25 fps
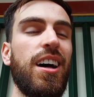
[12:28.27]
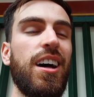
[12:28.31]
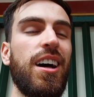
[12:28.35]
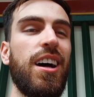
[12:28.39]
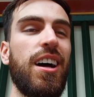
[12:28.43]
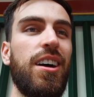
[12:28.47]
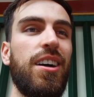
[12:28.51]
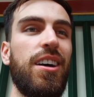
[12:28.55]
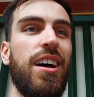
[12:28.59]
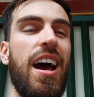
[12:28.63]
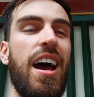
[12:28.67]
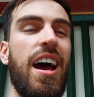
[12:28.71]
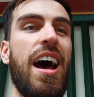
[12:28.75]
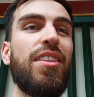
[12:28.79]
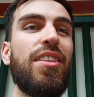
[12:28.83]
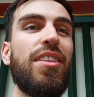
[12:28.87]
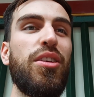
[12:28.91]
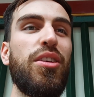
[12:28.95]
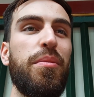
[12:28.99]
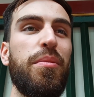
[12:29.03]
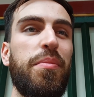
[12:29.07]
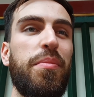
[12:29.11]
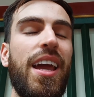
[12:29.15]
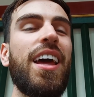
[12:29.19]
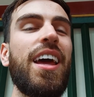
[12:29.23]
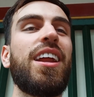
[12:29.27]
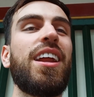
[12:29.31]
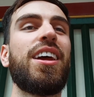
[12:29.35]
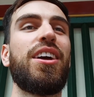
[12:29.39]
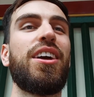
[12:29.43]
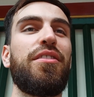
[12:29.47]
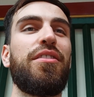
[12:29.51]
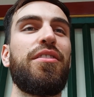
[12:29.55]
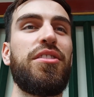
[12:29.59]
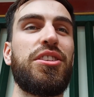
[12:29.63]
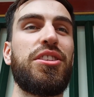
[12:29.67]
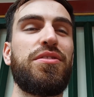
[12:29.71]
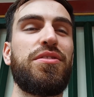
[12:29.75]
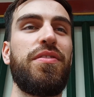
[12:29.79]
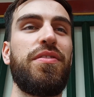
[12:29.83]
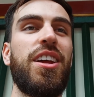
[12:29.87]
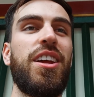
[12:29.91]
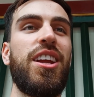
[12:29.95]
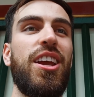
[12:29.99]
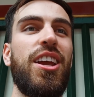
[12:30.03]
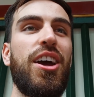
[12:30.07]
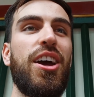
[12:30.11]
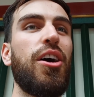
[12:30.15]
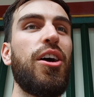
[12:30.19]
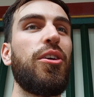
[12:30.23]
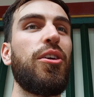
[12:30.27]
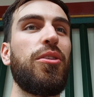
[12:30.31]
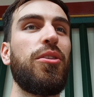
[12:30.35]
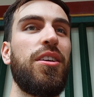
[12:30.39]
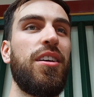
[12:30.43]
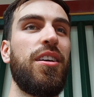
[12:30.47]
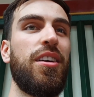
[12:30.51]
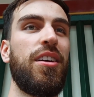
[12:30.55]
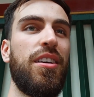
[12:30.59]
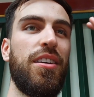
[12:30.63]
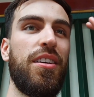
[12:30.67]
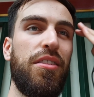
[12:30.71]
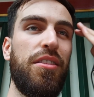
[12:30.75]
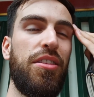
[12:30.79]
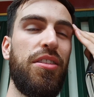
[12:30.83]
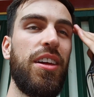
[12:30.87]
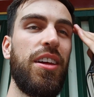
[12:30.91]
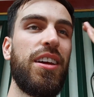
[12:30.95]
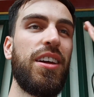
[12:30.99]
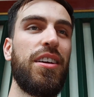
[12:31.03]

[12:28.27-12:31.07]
at the beginning of this video, think